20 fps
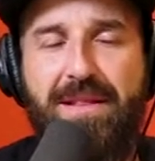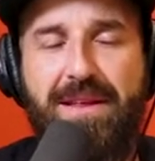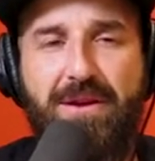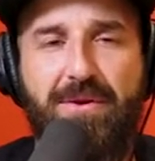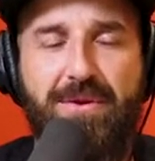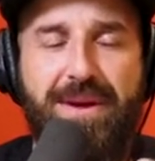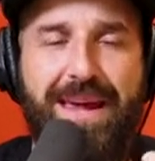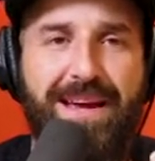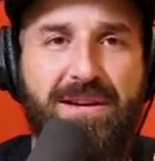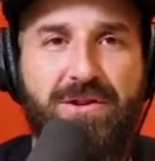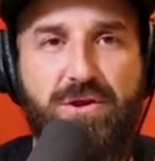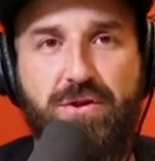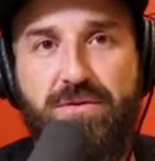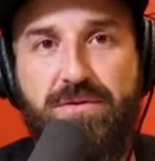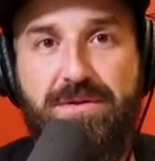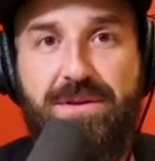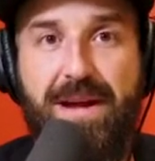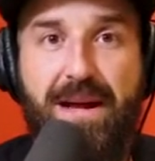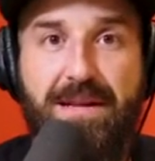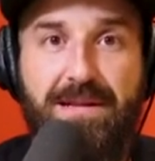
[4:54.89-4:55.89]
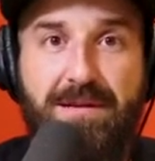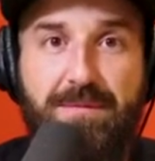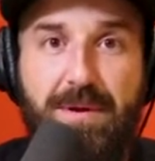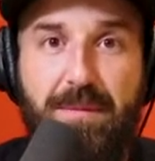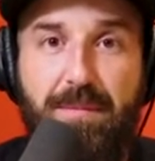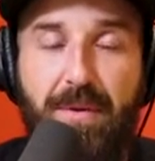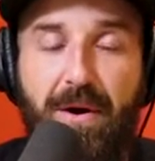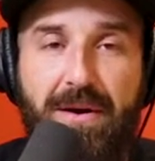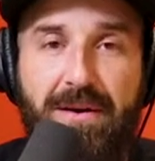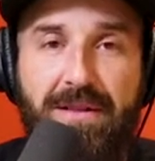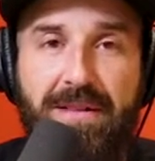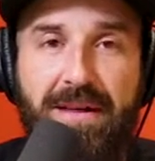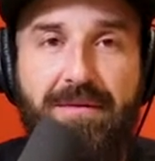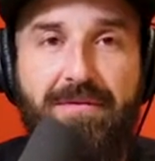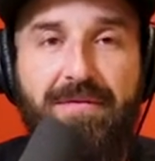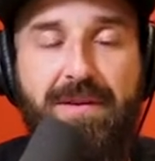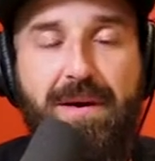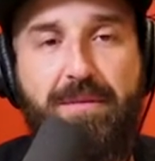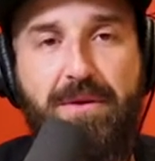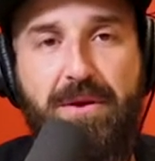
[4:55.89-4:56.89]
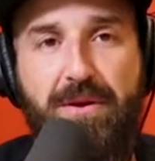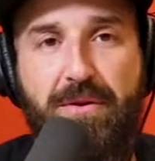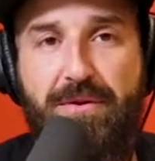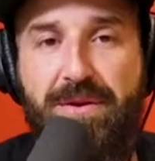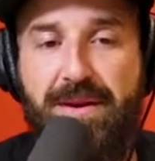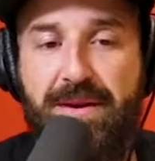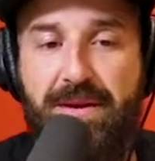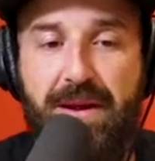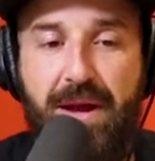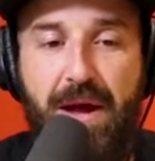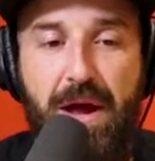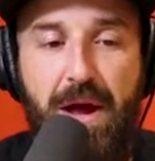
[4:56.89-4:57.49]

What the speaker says: like you can't choose not to be part of that family unit.